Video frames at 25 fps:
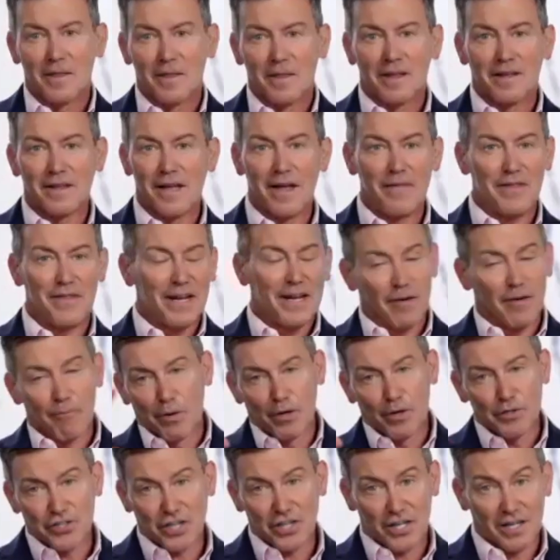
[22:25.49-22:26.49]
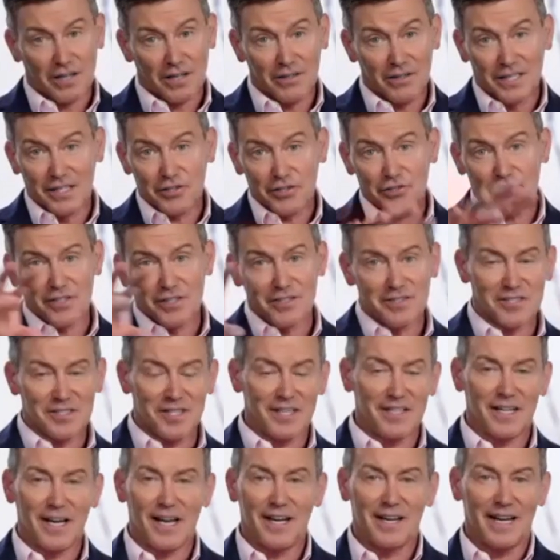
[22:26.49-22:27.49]
and then a bunch of clinicians
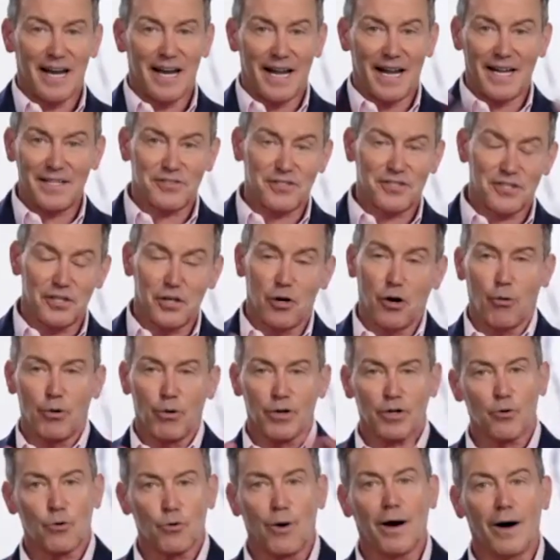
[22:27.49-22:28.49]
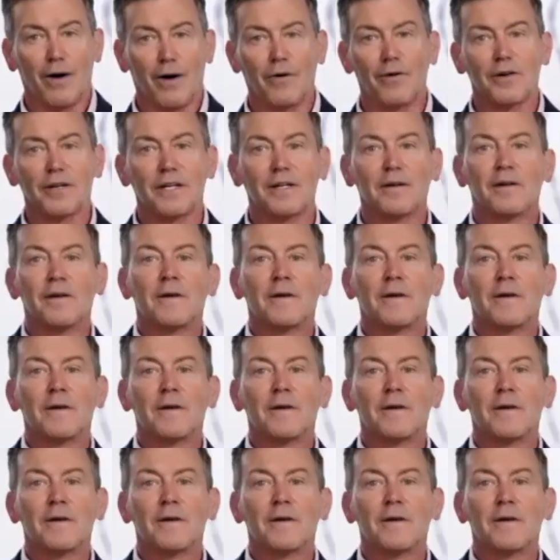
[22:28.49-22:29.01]
and ACO and quality.